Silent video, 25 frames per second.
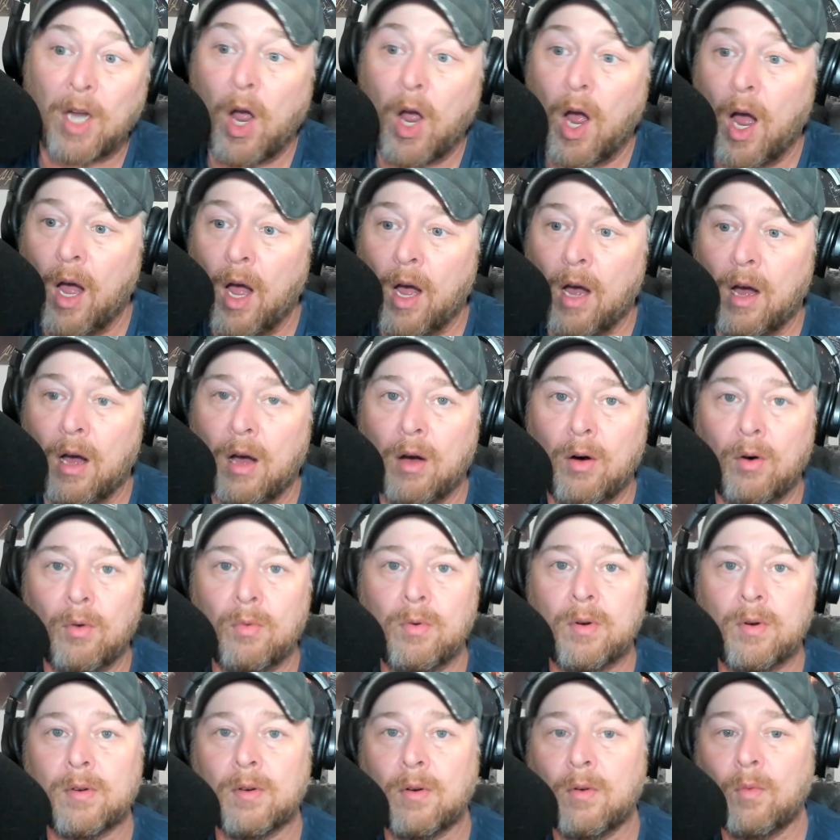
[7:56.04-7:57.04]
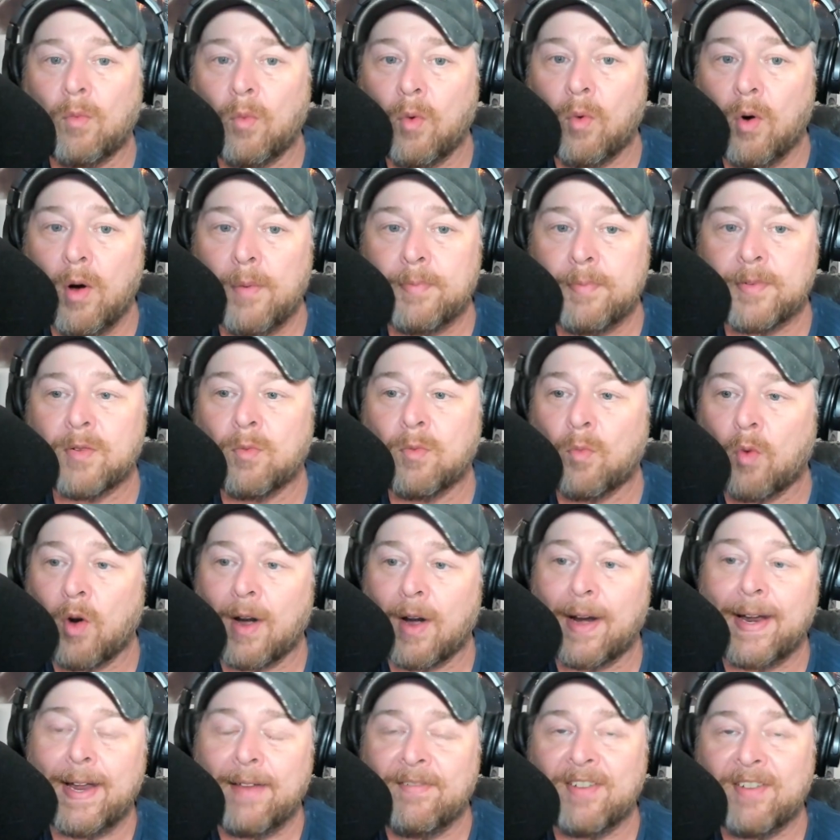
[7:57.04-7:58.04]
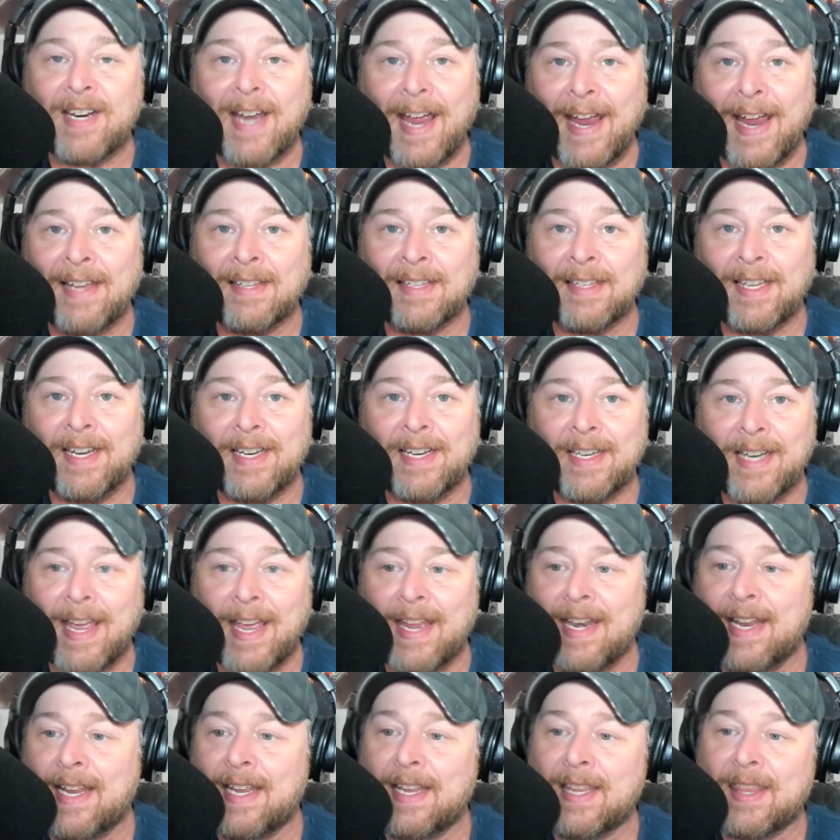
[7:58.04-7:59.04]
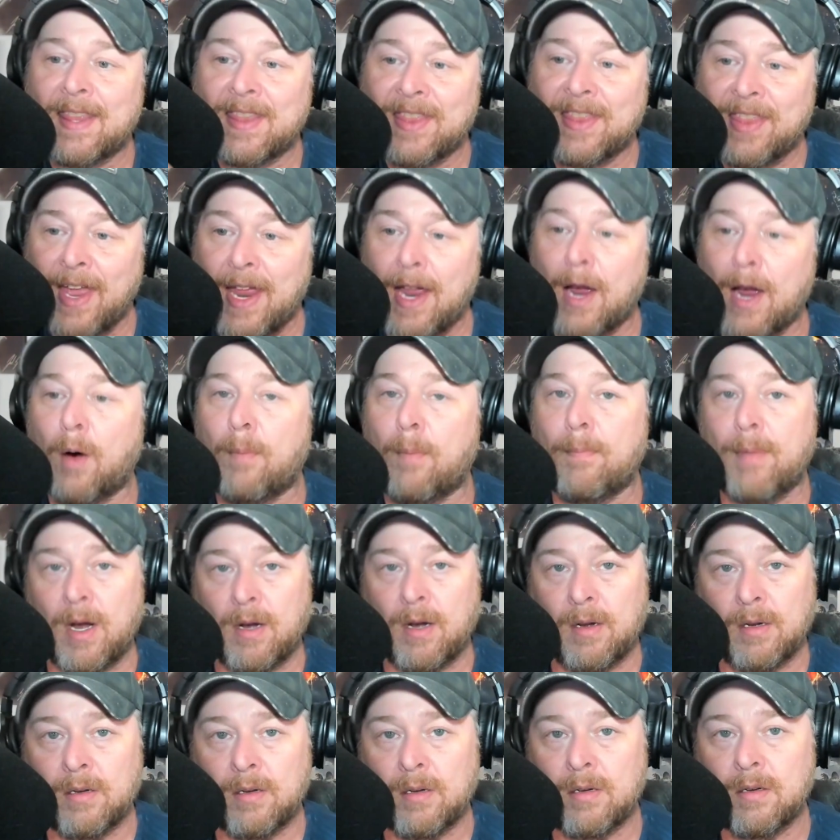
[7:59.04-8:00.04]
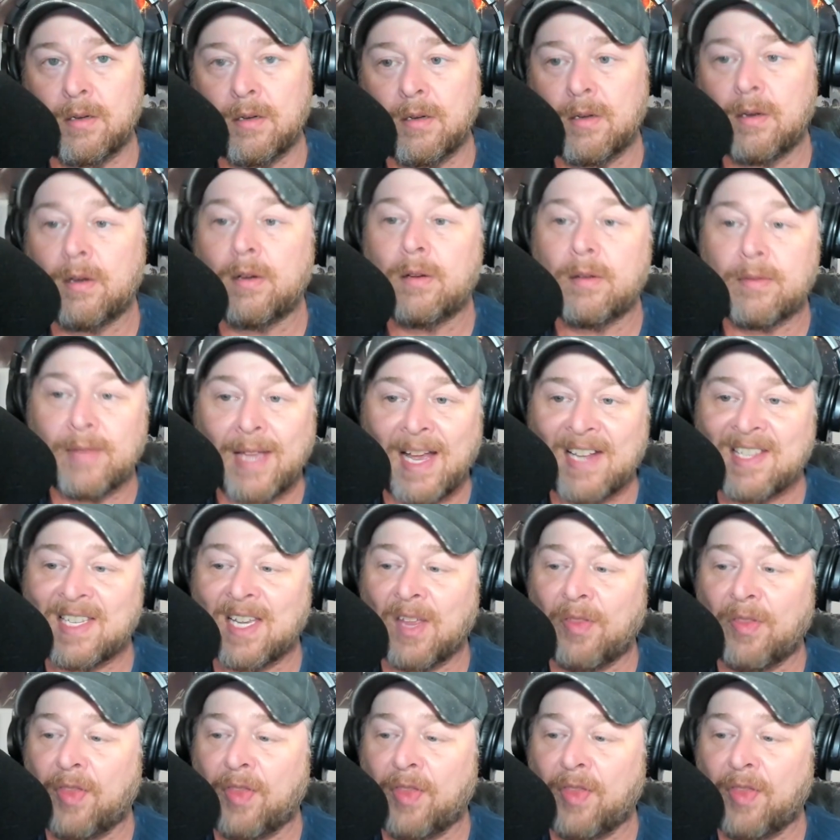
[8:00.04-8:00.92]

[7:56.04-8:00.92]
Uh-oh. Whoops, we're even alienating them. That's a